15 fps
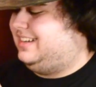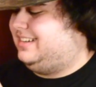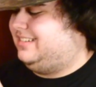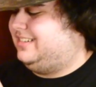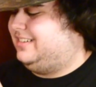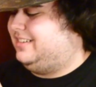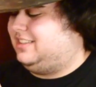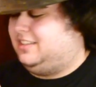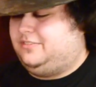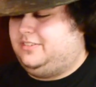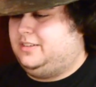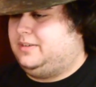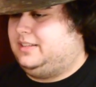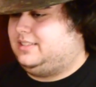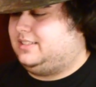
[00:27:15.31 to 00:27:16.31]
don't know what to
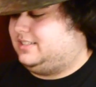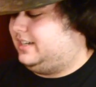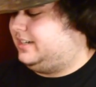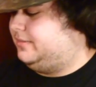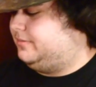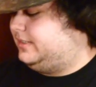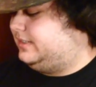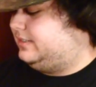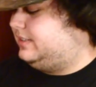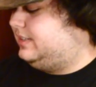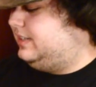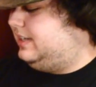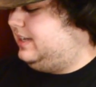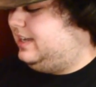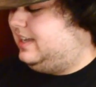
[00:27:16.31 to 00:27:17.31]
feel about the second one.
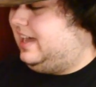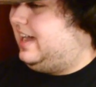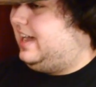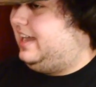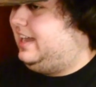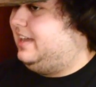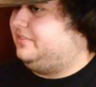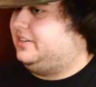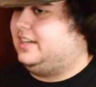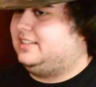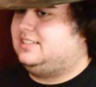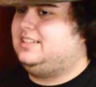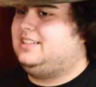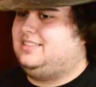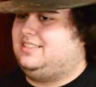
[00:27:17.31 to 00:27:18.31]
I have
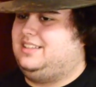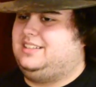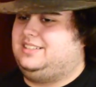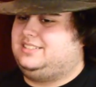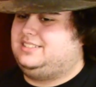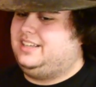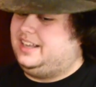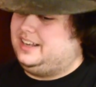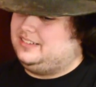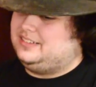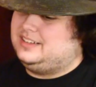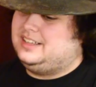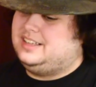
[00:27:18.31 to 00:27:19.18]
not seen this yet.